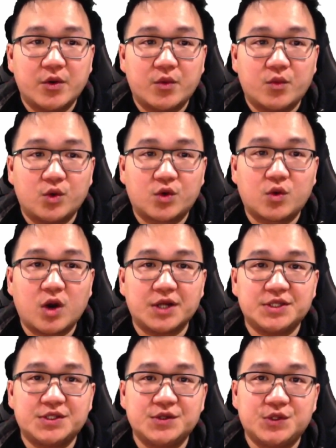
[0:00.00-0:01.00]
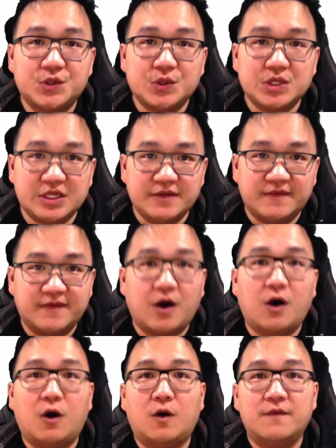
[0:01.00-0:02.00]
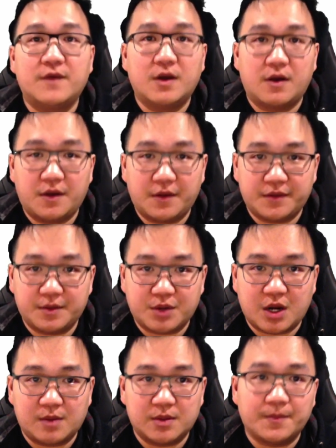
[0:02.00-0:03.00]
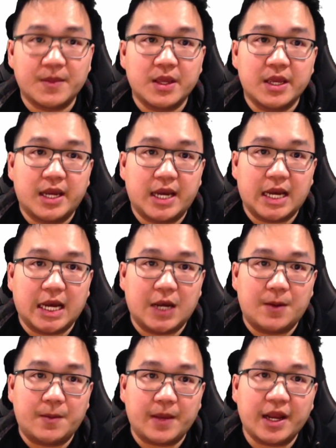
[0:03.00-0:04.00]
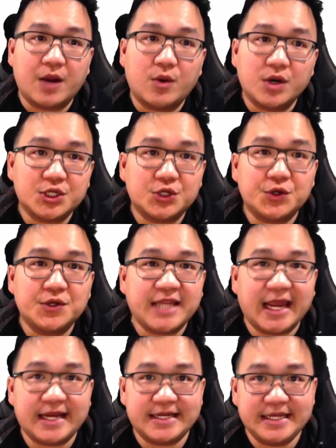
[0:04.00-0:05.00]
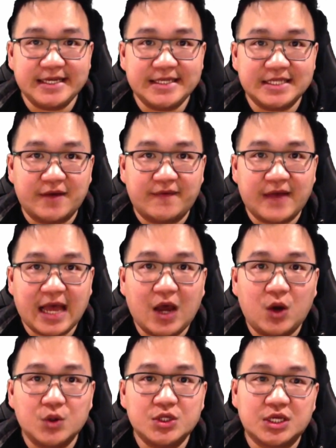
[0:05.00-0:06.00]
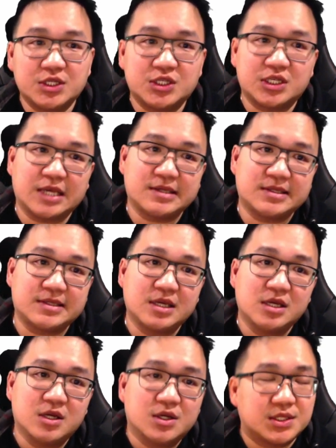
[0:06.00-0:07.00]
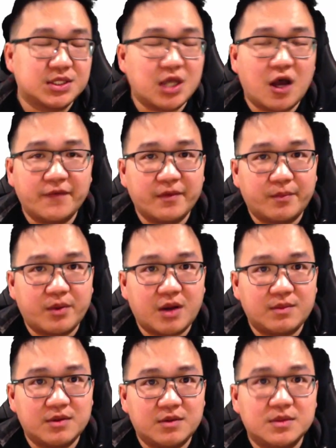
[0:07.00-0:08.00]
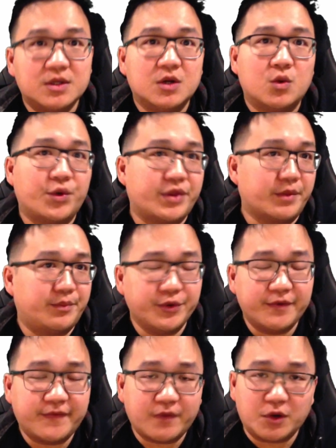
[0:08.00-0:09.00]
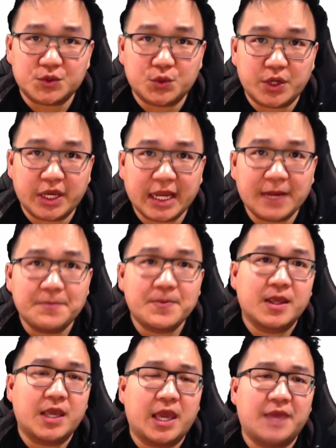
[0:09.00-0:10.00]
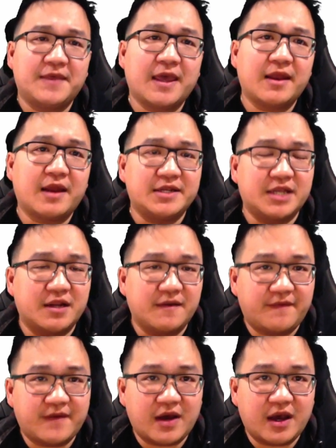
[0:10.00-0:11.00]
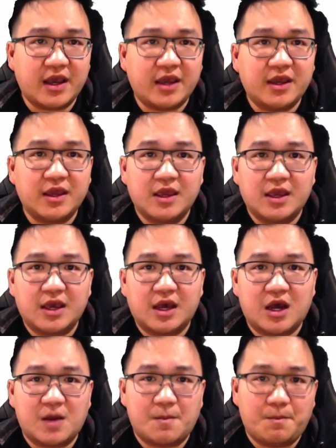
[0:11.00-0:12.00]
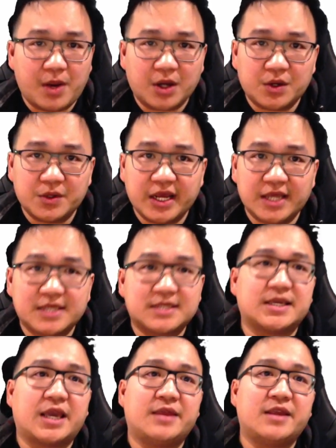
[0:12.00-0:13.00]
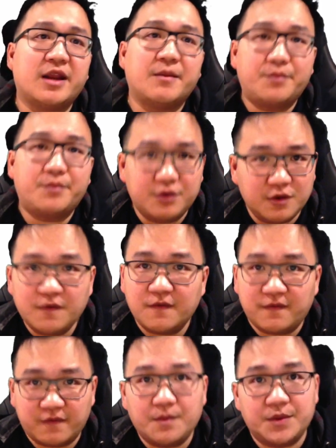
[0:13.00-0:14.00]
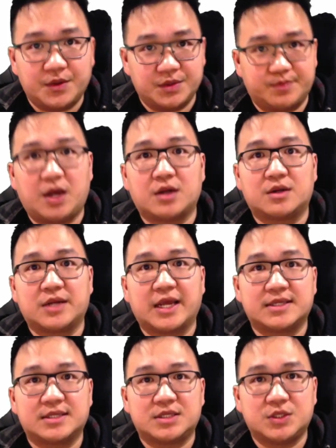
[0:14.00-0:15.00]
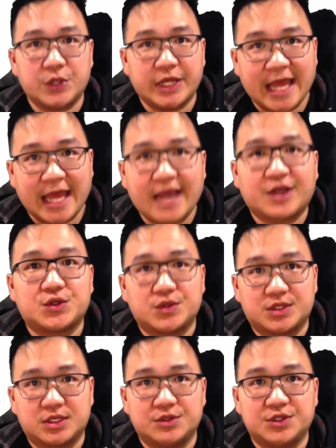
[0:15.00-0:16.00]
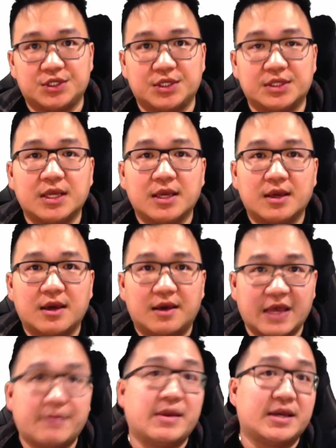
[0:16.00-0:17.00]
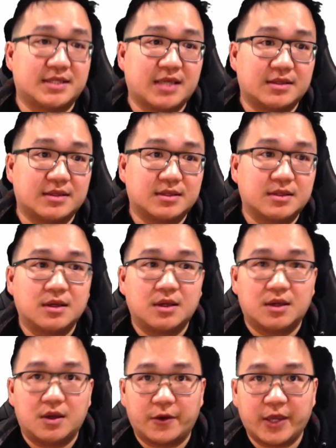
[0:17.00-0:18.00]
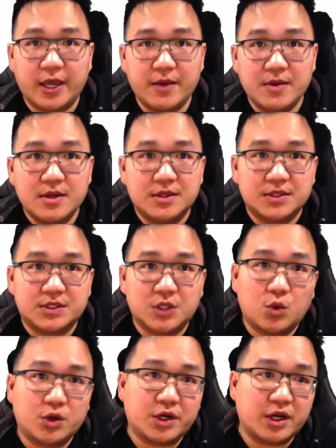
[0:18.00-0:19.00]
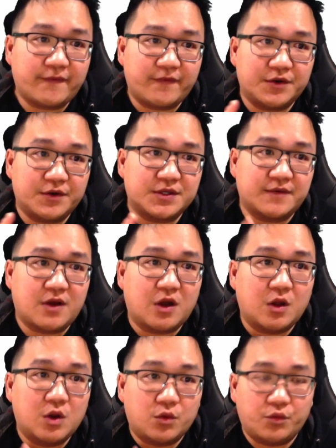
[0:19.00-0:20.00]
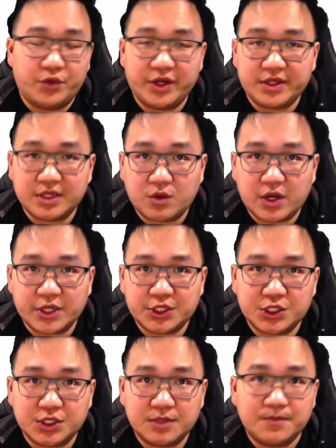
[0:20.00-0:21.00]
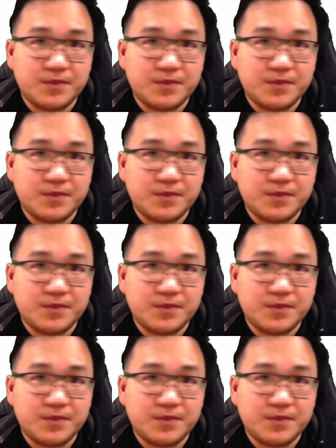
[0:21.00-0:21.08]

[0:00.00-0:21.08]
requires you to evolve the problem. And I want to show you techniques of how you can just solve the problem with a brute force way and then identify bottlenecks and then improve from those bottlenecks to an actual solution that makes sense. Okay, so we're gonna first of all read the question,